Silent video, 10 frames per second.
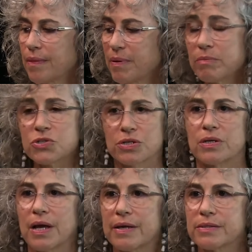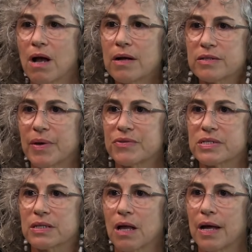publisher and I talked about
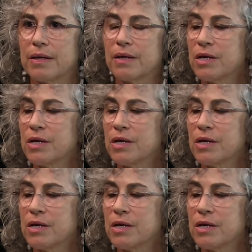this a lot.